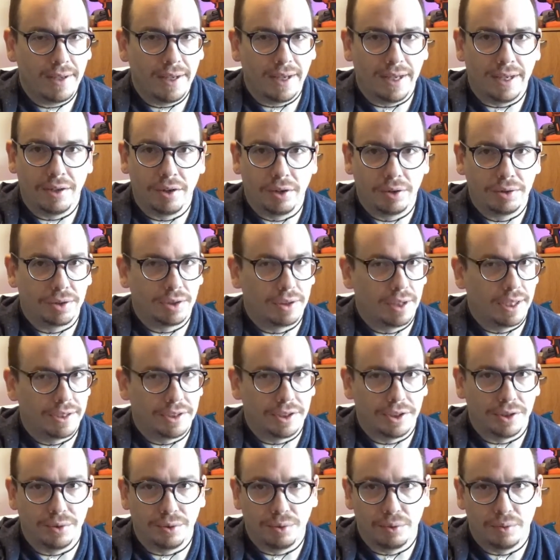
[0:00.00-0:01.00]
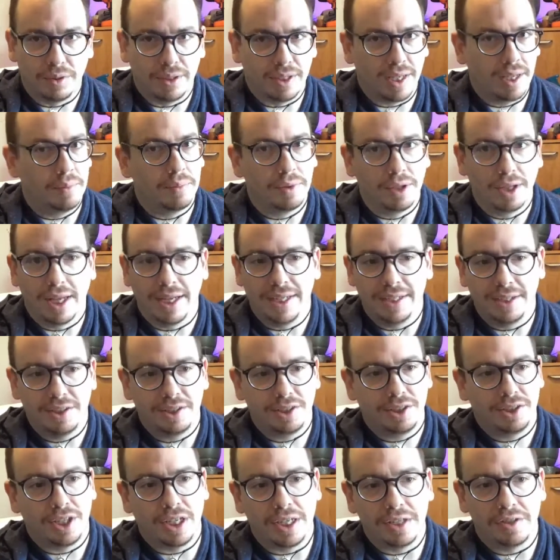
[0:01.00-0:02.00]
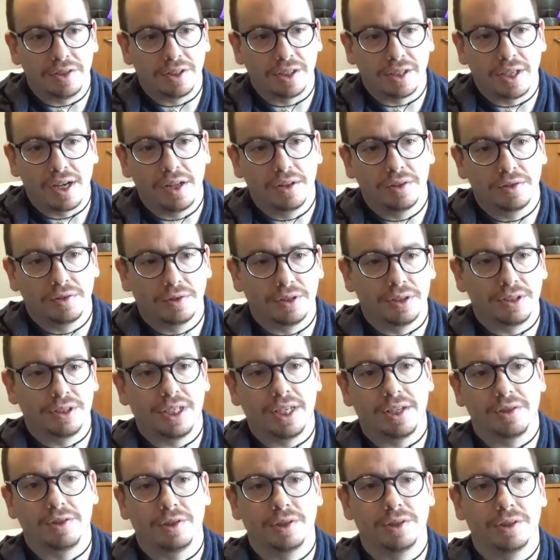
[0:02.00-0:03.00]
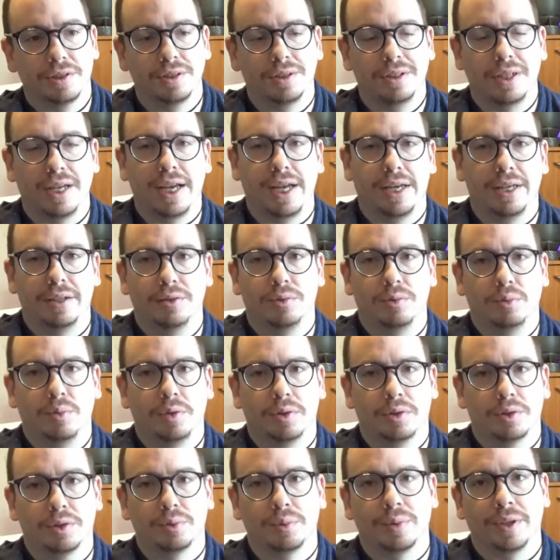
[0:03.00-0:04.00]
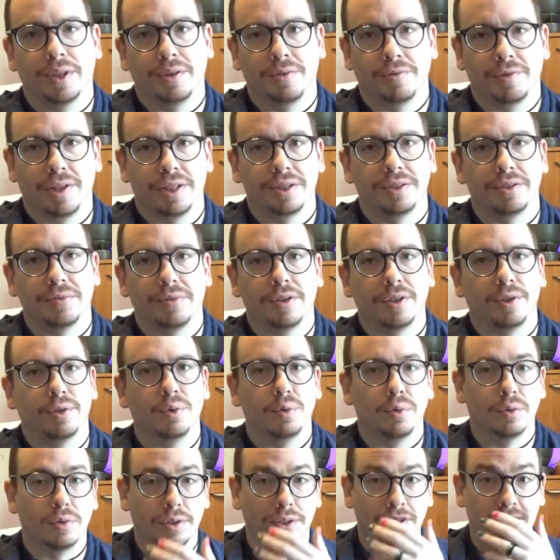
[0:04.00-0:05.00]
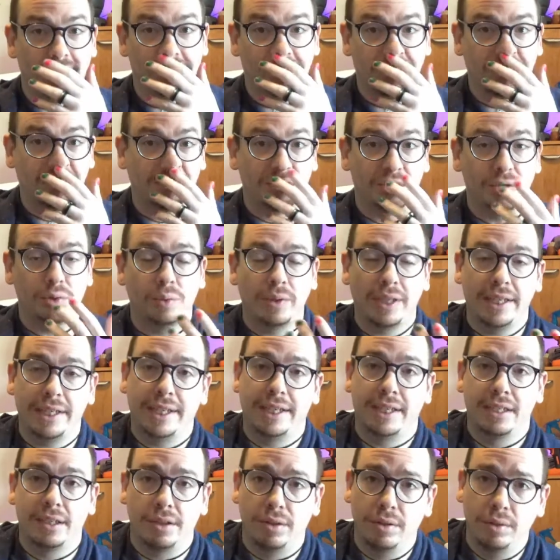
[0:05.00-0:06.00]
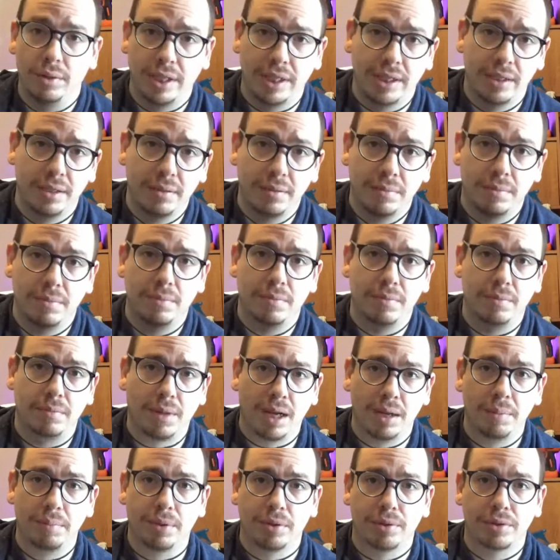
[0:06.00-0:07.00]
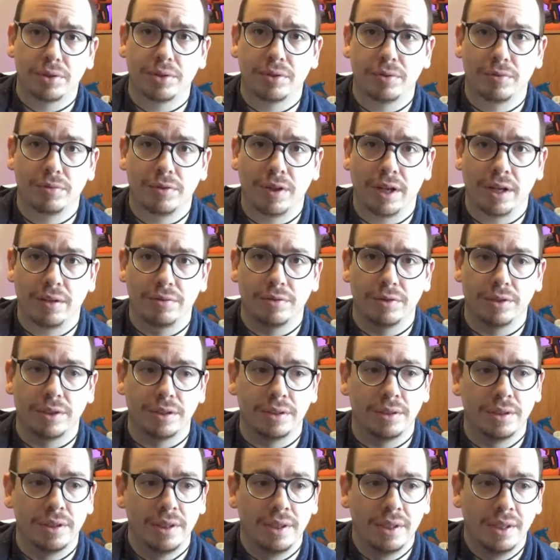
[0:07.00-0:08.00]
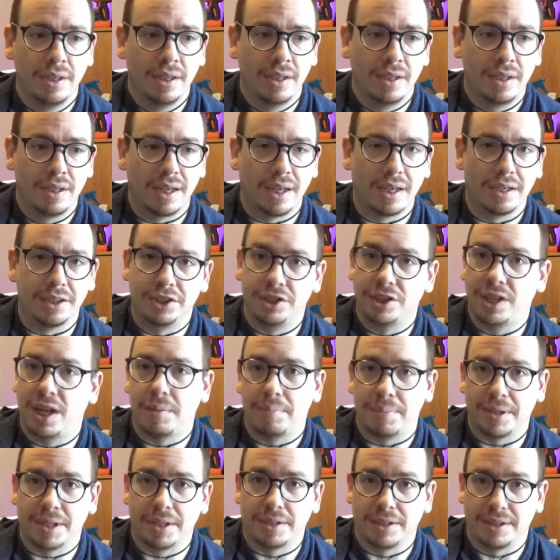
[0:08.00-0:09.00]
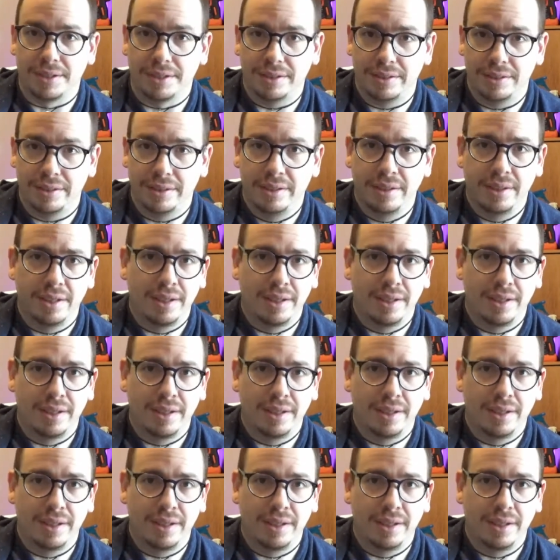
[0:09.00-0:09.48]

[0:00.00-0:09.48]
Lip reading: It also lets you dim the lights, change the color, etc., and works with the rest of the Google Assistant suite, including my personal favorite, shopping list.